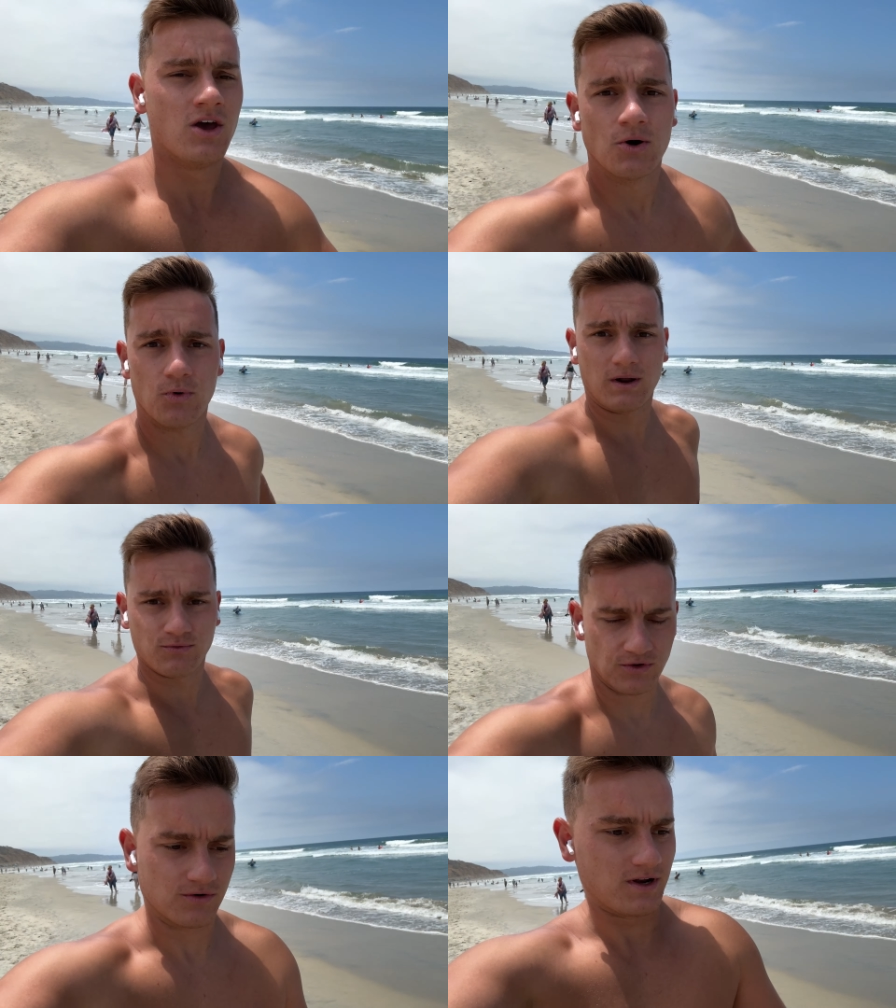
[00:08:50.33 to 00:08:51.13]
what I'm
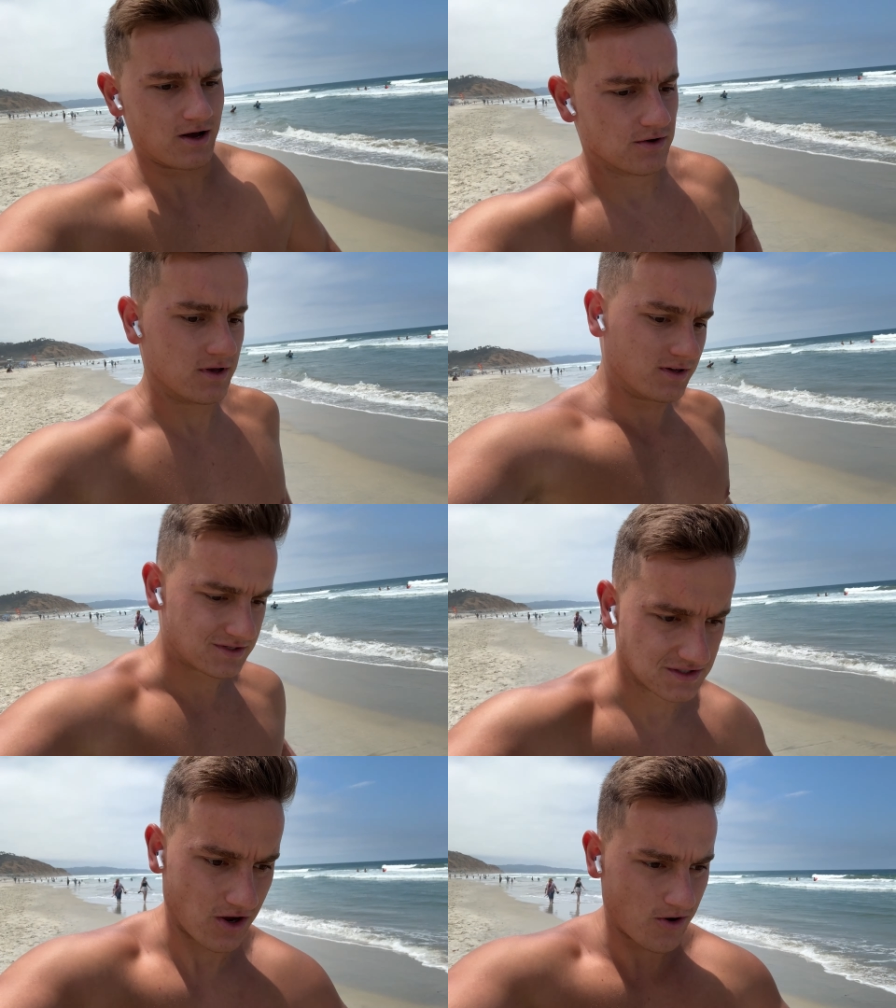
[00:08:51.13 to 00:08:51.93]
doing right now.
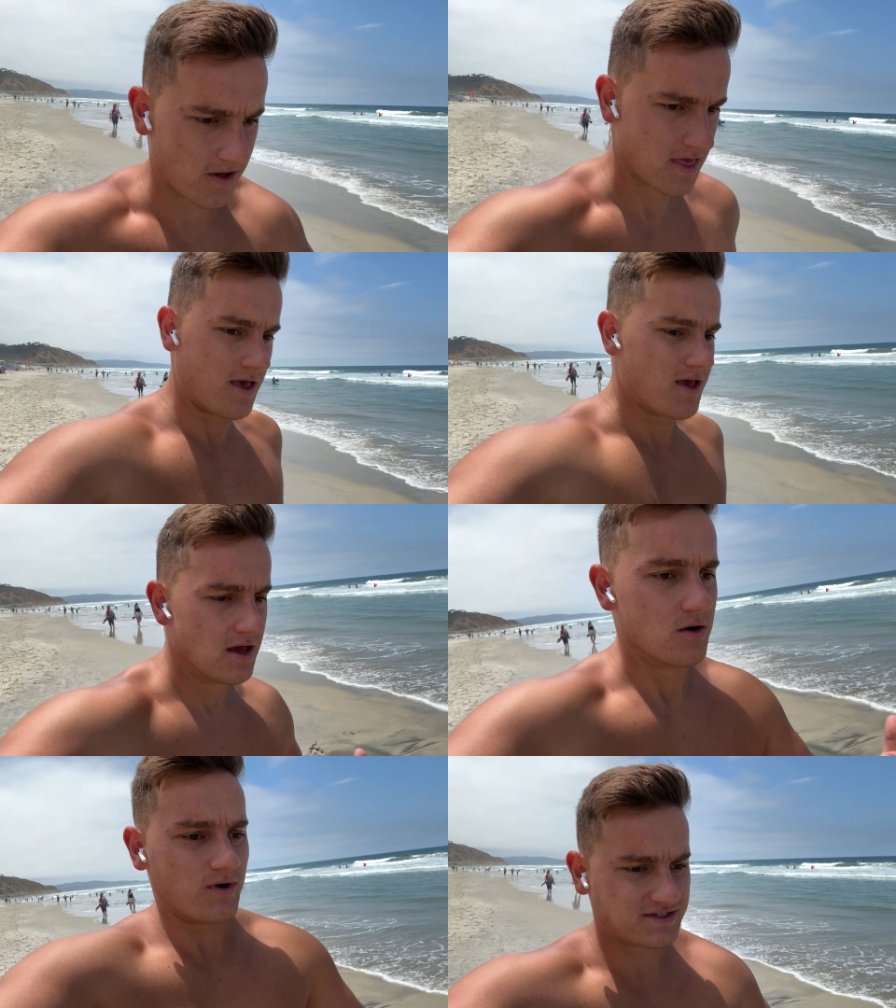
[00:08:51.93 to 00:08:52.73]
So,
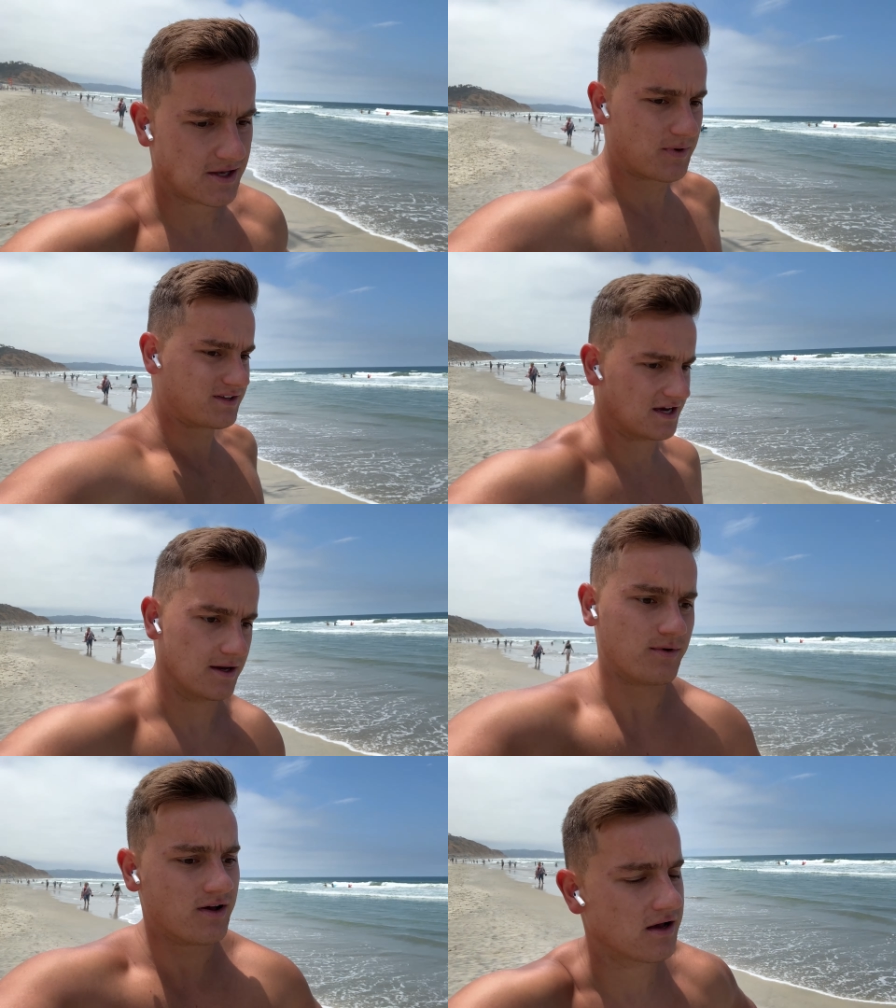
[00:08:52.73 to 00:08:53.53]
one step at a time,
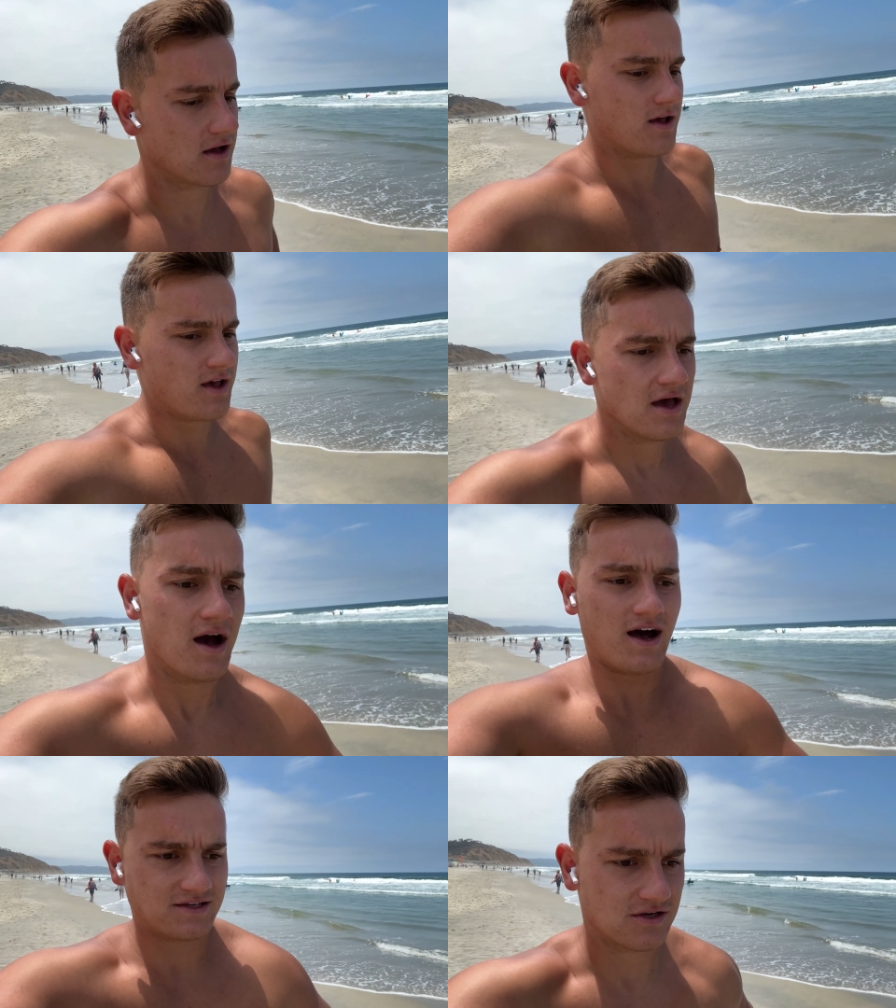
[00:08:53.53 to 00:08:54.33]

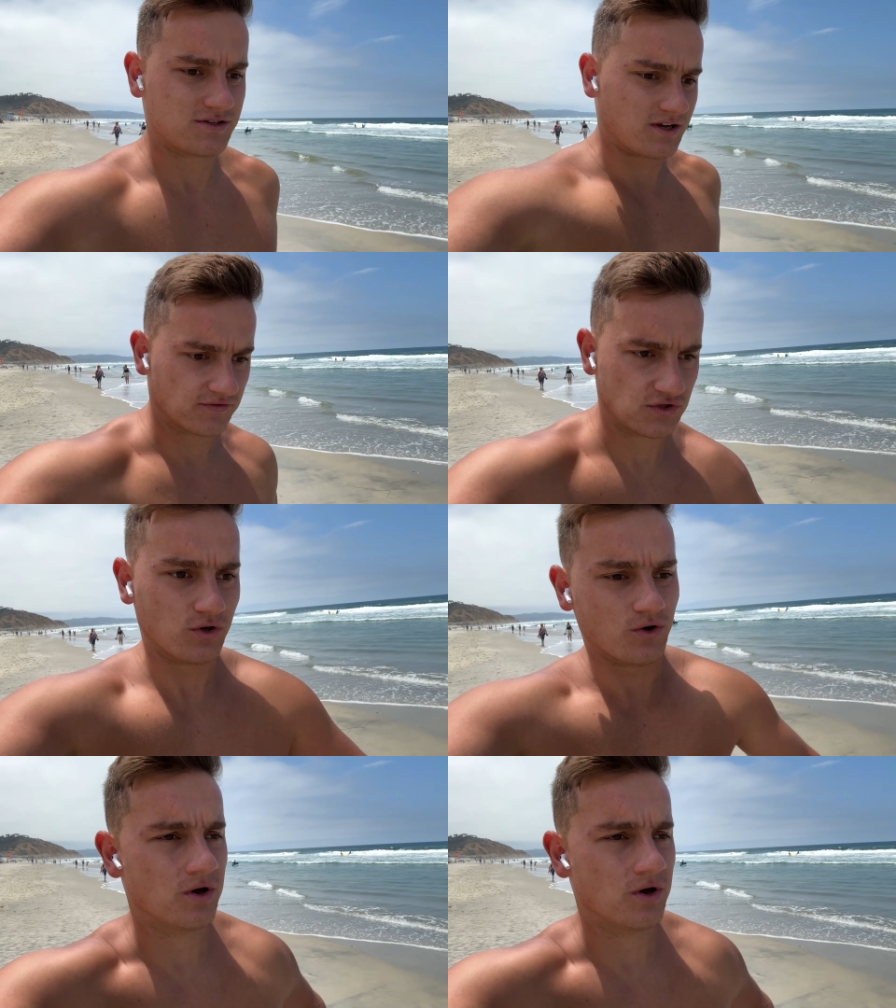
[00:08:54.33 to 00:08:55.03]
ask yourself too,